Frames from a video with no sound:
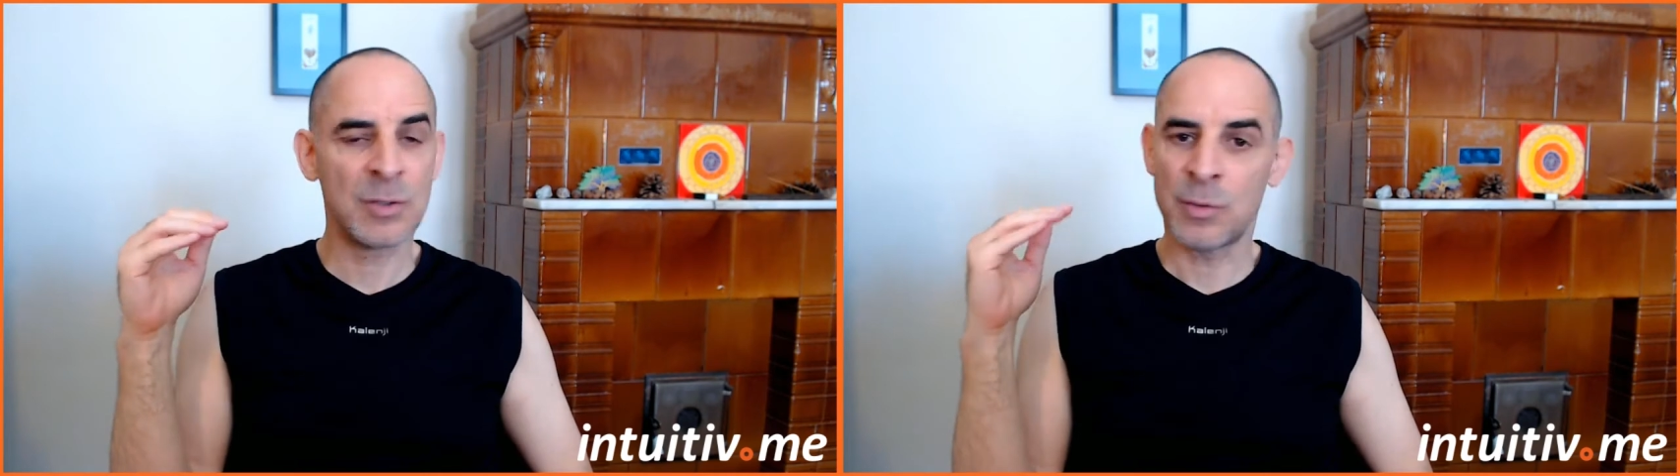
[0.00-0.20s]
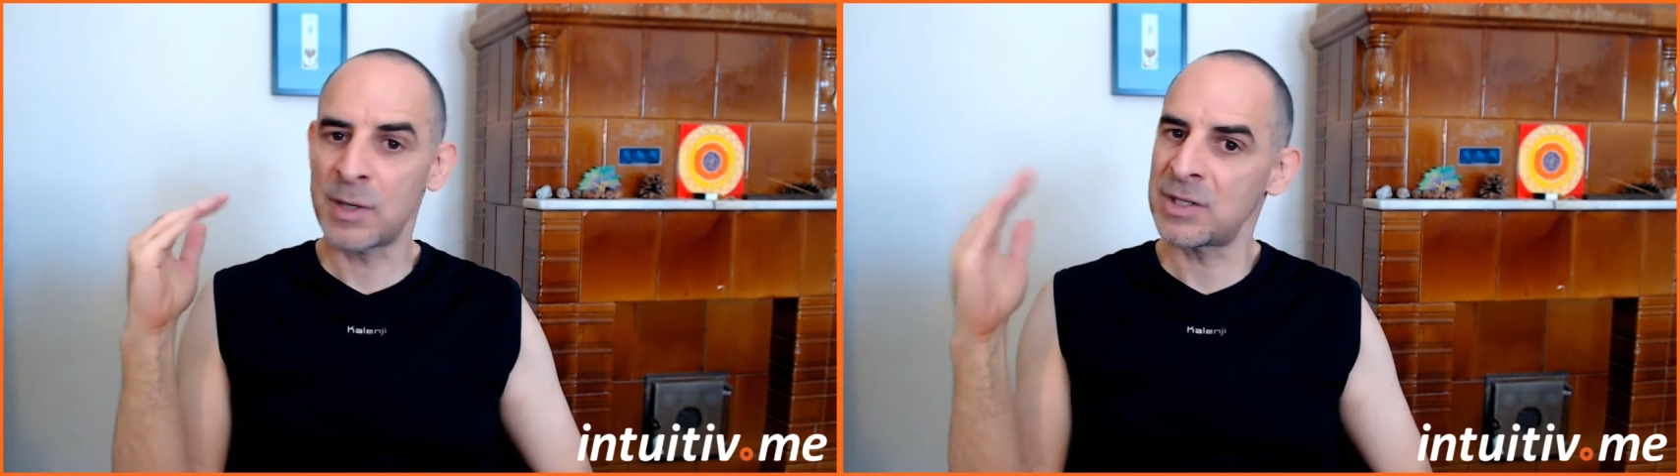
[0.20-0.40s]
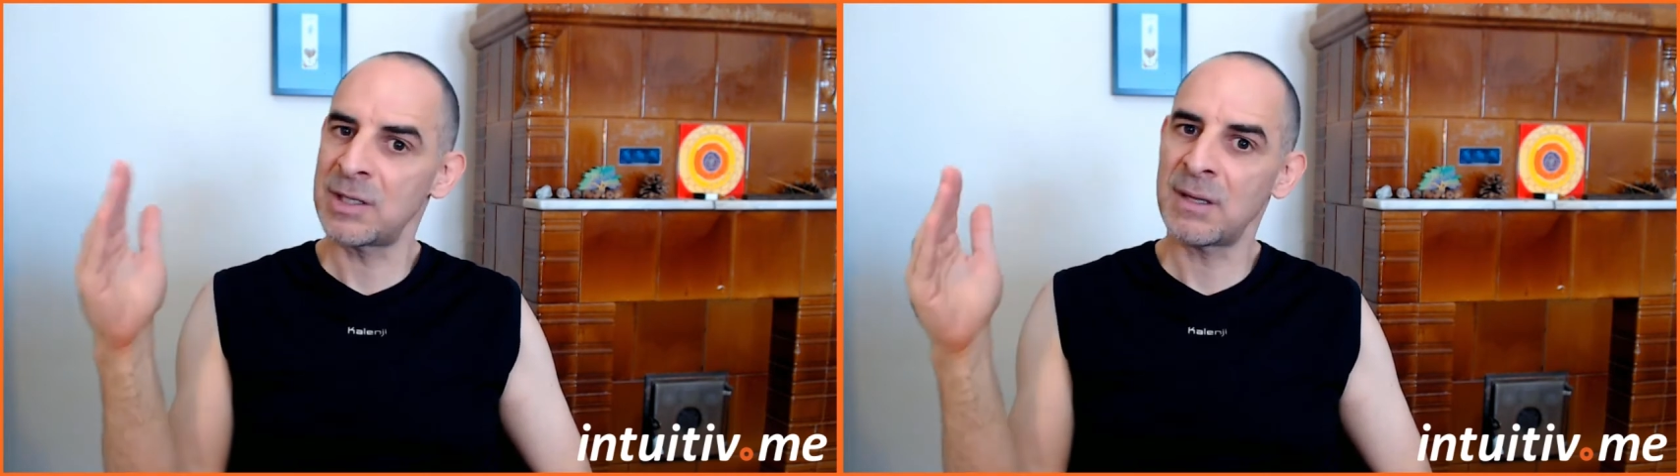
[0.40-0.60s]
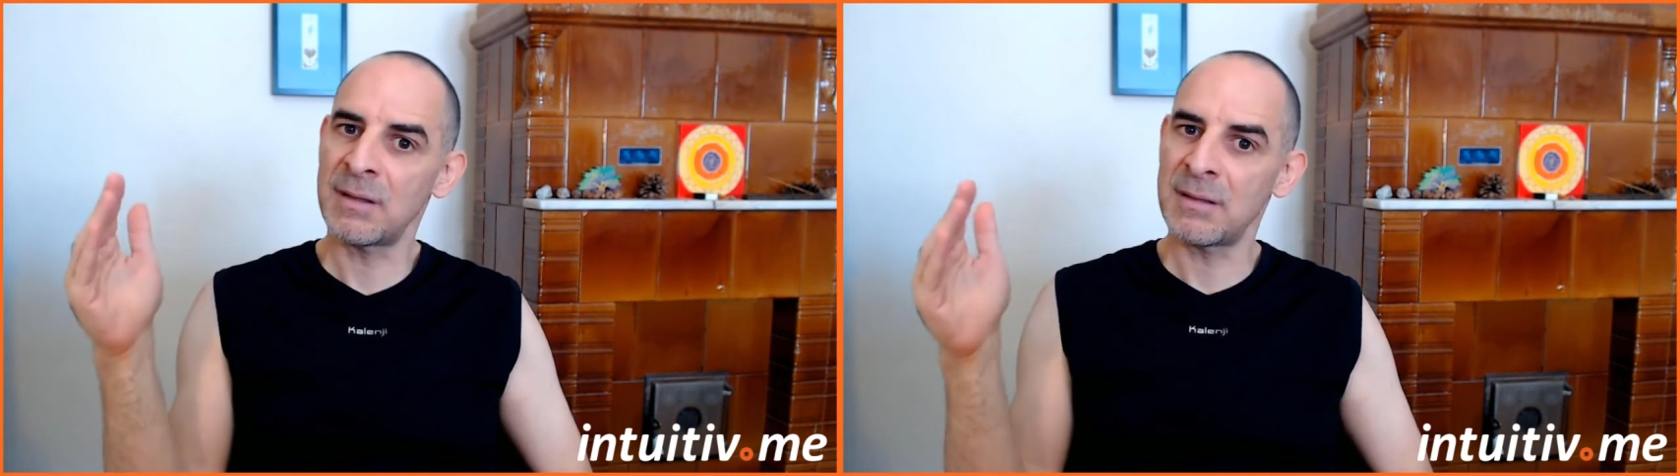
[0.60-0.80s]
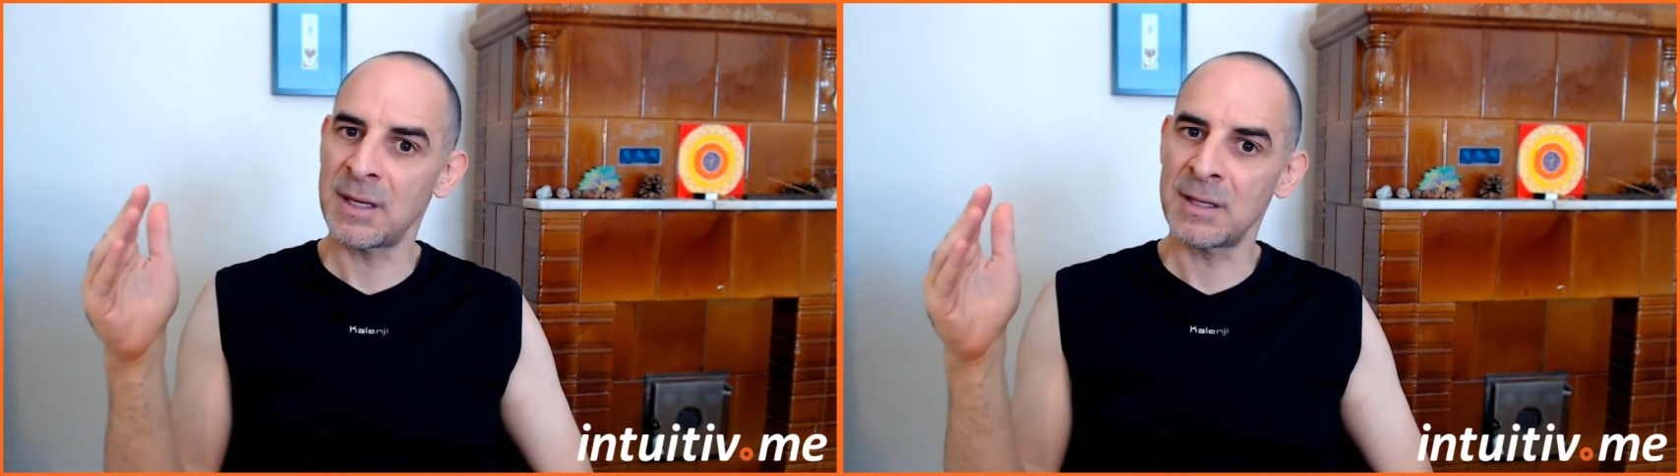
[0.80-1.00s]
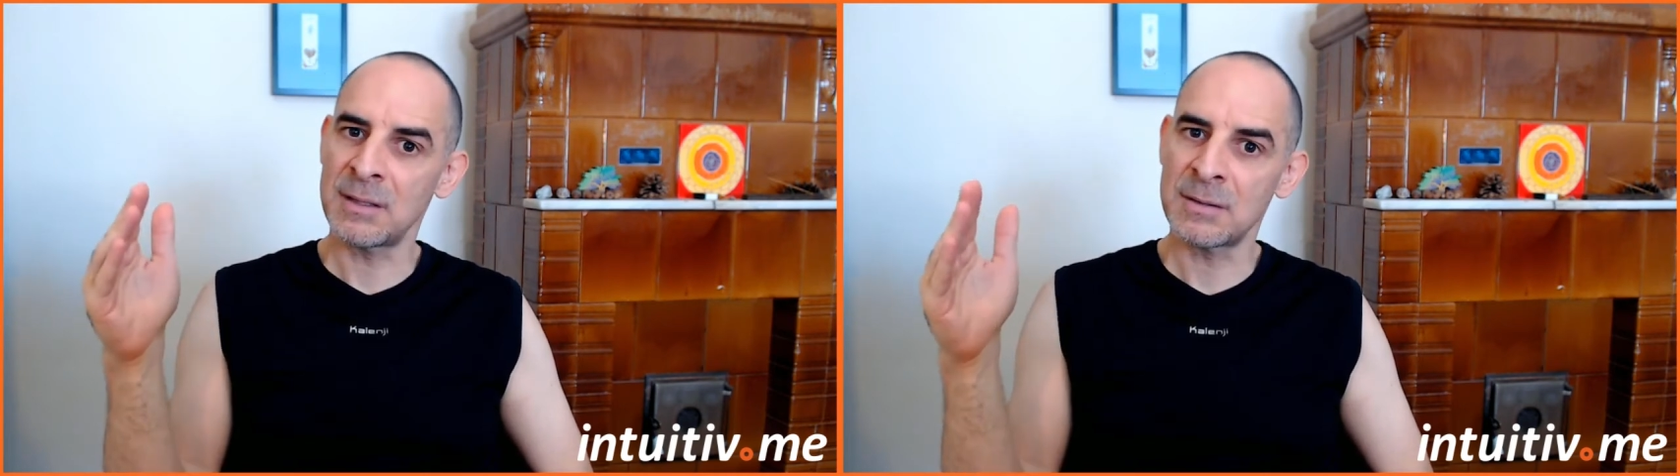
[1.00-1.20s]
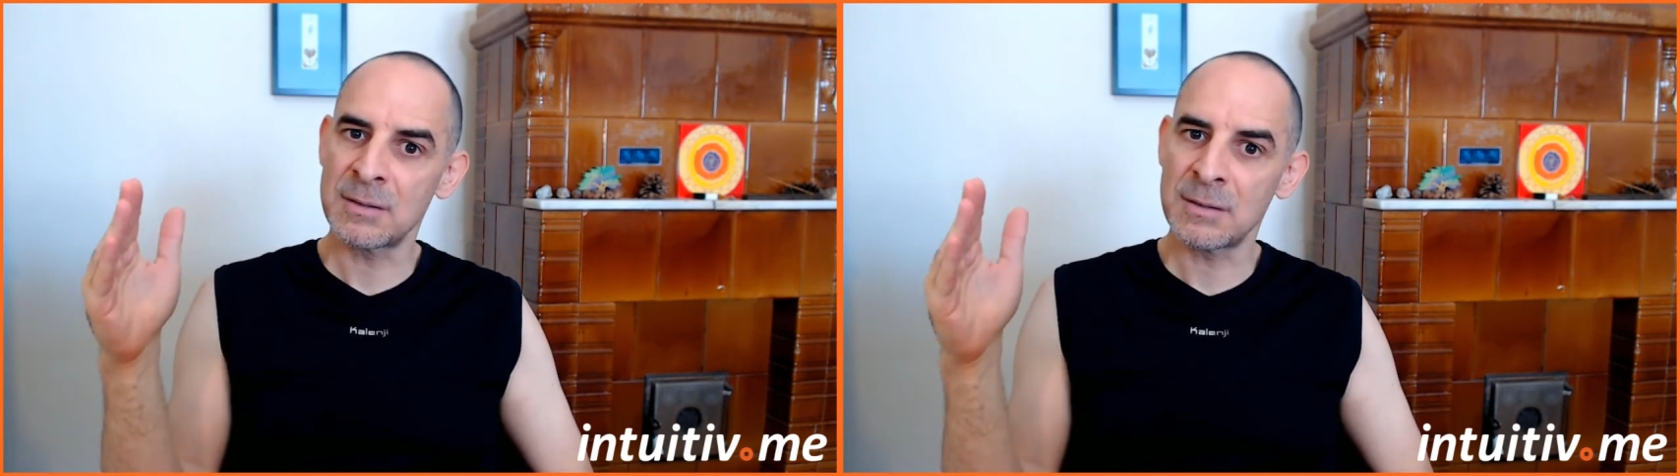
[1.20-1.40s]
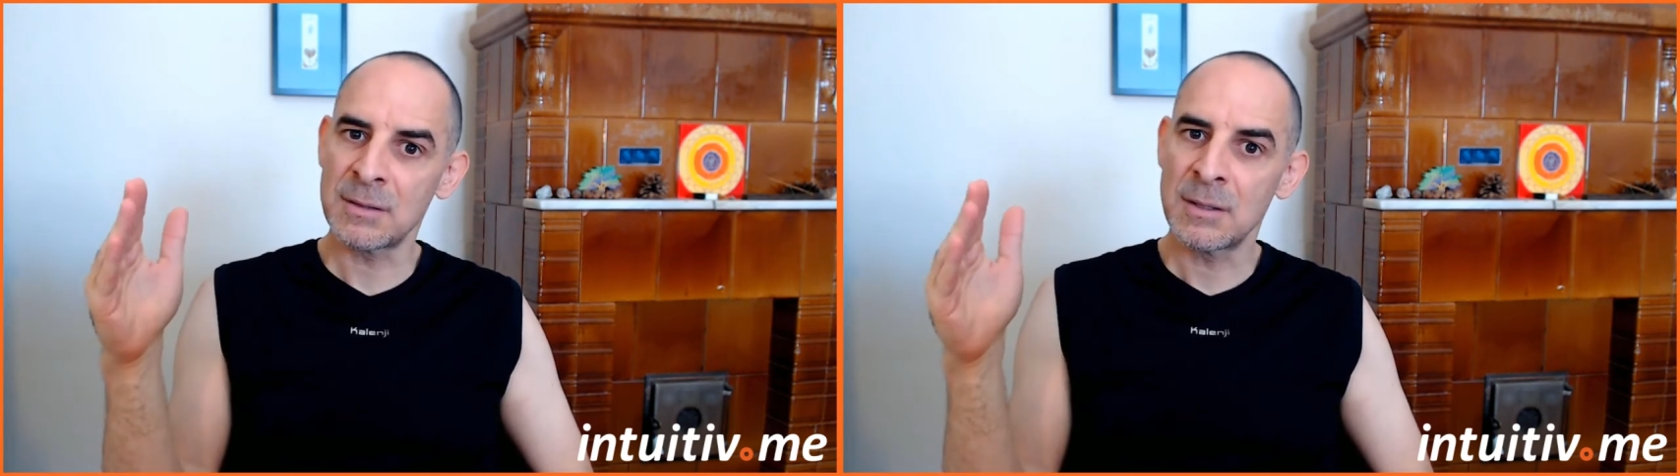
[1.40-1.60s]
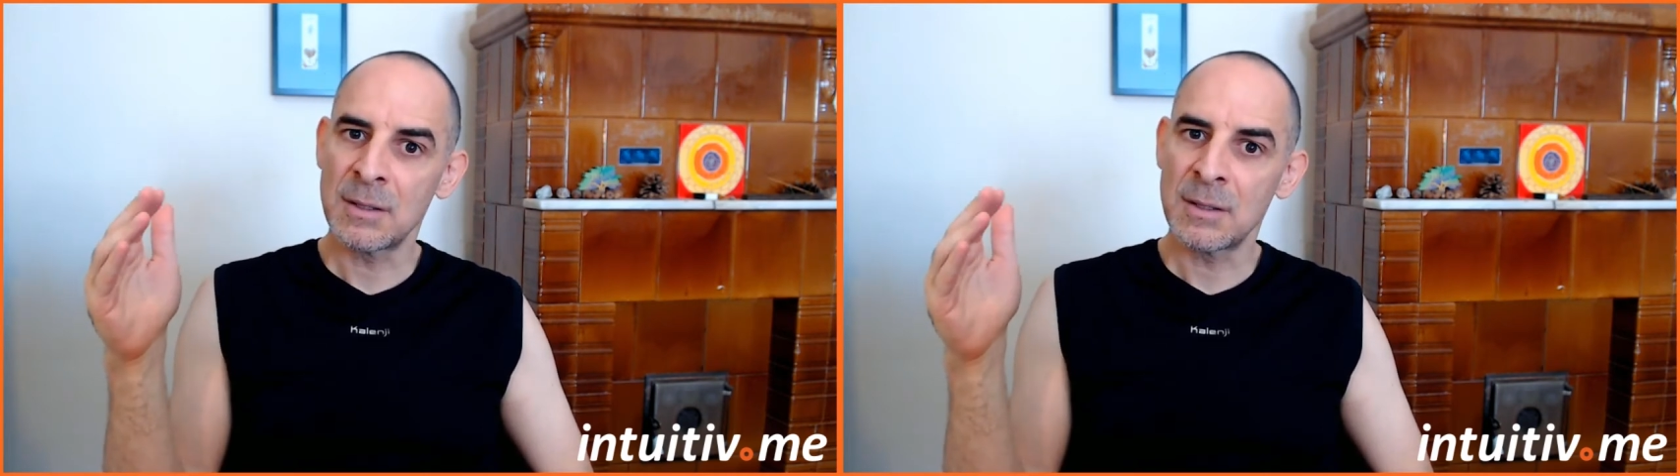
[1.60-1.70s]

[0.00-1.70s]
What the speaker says: questioning things